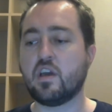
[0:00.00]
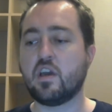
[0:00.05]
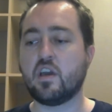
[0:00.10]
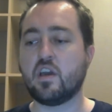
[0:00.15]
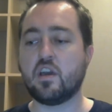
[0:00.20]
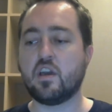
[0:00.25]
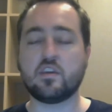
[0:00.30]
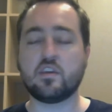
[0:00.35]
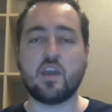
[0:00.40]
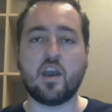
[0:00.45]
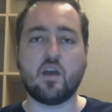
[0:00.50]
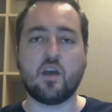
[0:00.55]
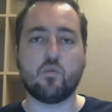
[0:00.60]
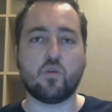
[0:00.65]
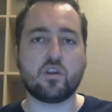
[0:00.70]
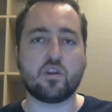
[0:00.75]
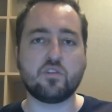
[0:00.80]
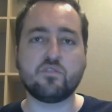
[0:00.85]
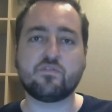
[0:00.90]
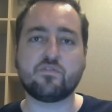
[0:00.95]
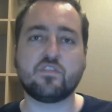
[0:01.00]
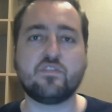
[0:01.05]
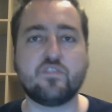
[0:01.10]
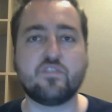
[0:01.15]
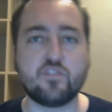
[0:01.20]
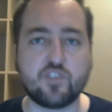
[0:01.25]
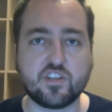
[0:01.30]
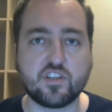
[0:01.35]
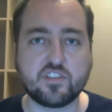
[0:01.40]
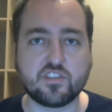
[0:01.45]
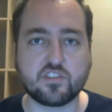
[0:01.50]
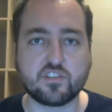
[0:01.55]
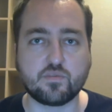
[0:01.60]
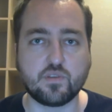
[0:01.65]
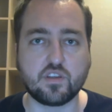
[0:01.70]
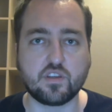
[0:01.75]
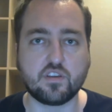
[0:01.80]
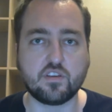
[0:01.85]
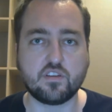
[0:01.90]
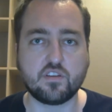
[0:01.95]
Yeah, when are you free for drinks this
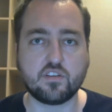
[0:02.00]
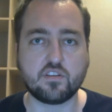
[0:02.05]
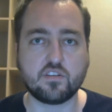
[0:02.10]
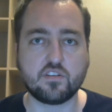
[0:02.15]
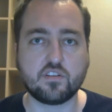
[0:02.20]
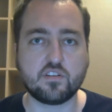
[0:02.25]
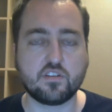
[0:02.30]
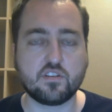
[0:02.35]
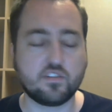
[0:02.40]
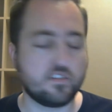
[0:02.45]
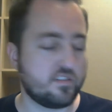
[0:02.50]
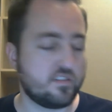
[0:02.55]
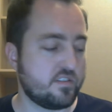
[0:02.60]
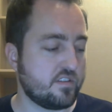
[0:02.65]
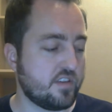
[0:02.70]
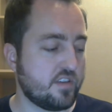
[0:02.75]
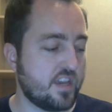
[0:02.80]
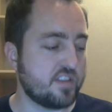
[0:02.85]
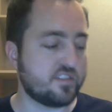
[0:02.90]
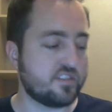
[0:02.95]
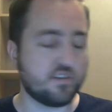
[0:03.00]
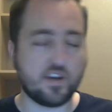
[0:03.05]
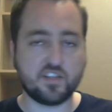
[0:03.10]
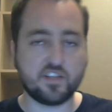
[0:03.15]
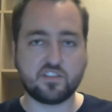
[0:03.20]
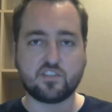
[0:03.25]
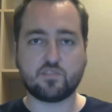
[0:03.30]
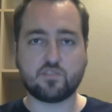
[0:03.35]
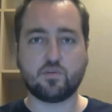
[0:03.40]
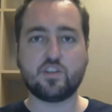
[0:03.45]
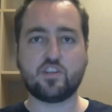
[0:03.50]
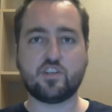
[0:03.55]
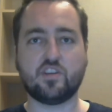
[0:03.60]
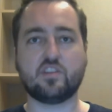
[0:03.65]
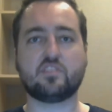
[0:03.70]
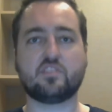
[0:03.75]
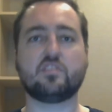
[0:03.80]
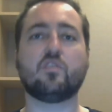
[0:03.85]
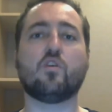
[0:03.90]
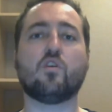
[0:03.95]
week? Okay, so I switch it
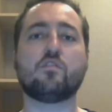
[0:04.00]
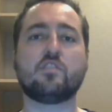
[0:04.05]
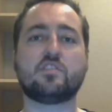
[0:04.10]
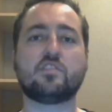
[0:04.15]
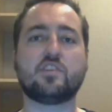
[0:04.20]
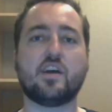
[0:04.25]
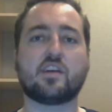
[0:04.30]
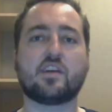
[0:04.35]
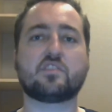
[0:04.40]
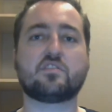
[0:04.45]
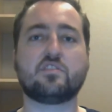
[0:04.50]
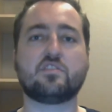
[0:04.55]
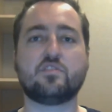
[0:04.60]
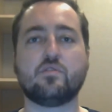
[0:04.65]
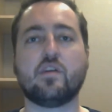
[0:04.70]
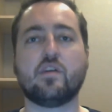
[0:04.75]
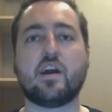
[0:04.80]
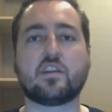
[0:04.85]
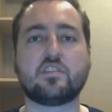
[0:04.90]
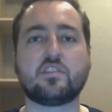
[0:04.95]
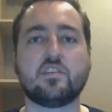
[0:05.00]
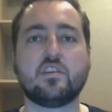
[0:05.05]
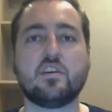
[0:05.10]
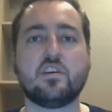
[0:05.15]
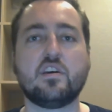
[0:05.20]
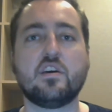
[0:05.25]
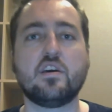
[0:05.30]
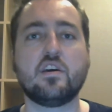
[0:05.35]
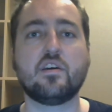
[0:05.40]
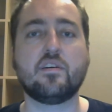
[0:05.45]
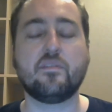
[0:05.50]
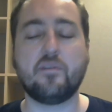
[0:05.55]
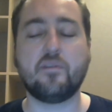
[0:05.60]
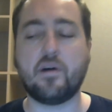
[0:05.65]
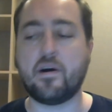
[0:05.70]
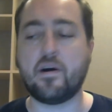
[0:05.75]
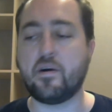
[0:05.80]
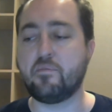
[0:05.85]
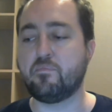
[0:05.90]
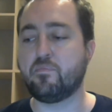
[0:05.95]
over text to direct.
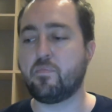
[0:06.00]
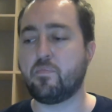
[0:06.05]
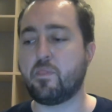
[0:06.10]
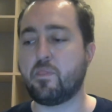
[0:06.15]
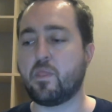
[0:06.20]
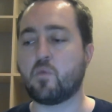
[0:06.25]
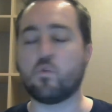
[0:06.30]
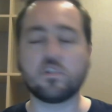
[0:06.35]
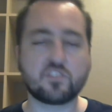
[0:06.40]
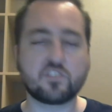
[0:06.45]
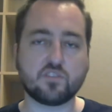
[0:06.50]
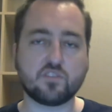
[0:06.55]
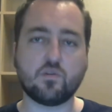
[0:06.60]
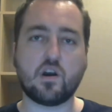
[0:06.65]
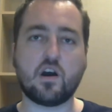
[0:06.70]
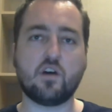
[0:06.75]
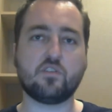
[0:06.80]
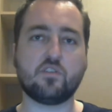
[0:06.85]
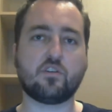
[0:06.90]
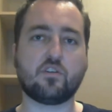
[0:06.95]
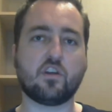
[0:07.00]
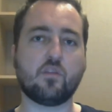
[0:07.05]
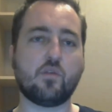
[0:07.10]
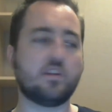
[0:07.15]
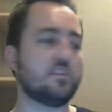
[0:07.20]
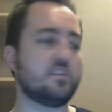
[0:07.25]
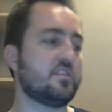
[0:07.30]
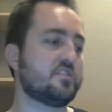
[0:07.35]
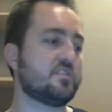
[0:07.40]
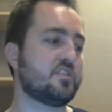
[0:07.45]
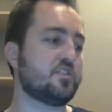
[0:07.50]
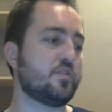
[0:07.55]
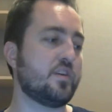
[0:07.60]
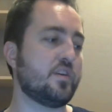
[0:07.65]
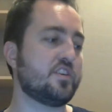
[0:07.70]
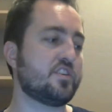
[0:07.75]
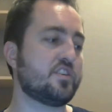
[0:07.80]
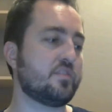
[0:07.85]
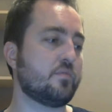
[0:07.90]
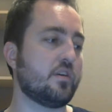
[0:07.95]
Um, and once in a while, you're gonna run into a
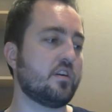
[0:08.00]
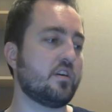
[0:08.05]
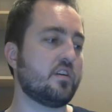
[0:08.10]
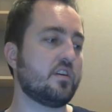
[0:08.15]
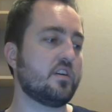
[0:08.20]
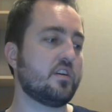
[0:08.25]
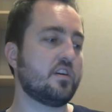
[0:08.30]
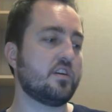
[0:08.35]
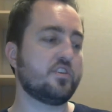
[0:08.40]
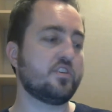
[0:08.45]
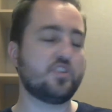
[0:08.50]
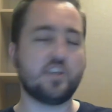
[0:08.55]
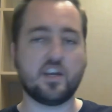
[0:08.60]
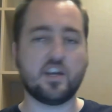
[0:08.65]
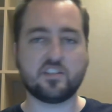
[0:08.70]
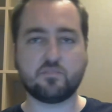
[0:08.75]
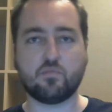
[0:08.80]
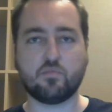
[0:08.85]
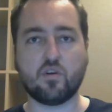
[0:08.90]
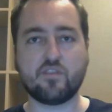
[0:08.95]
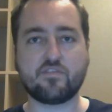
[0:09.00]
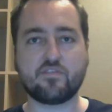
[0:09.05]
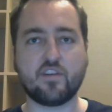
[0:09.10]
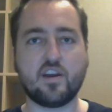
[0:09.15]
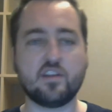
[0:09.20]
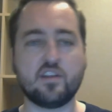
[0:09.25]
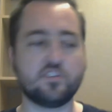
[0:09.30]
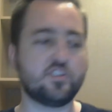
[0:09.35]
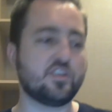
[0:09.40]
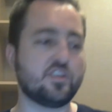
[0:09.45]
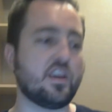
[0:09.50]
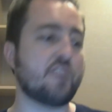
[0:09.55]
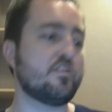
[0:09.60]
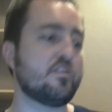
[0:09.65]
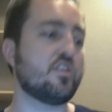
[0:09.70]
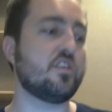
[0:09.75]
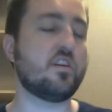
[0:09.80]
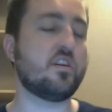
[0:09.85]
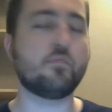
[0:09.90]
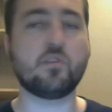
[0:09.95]
situation where she has a boyfriend and she gave you her
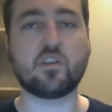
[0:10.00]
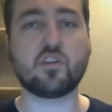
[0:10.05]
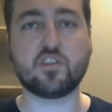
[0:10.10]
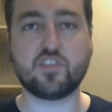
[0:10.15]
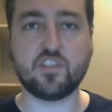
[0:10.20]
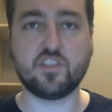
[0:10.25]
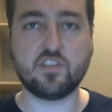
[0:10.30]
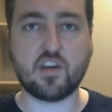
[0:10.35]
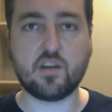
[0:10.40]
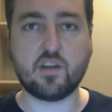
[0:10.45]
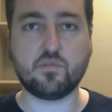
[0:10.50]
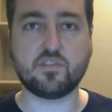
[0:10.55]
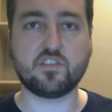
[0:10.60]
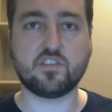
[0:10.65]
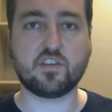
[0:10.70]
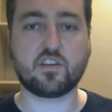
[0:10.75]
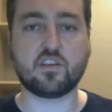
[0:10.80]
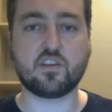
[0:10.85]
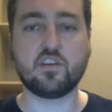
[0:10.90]
number because she thought it was like